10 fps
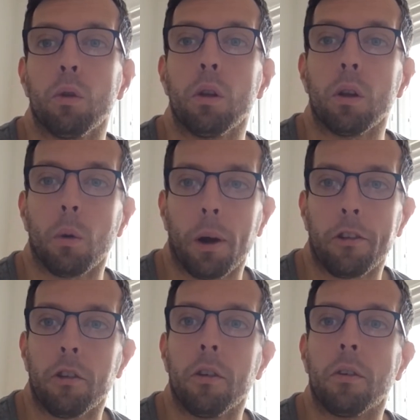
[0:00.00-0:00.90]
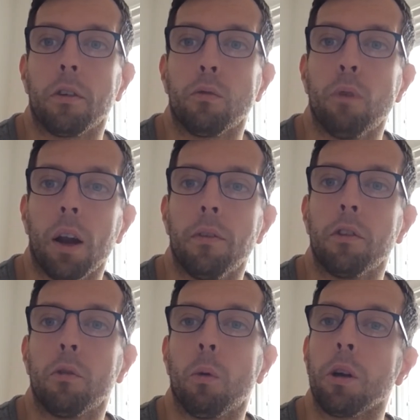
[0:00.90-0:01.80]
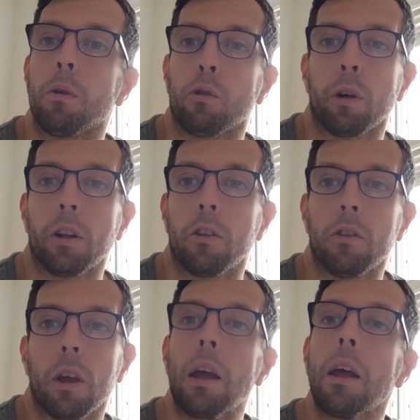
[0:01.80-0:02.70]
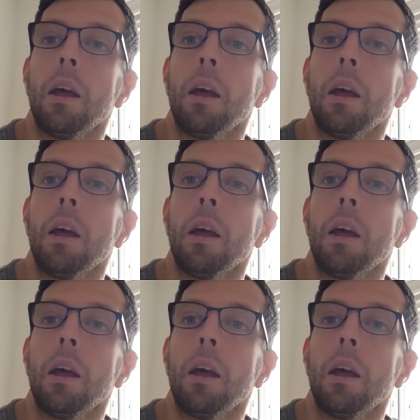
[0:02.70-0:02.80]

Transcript: the question or it's relevant to what you are trying to say.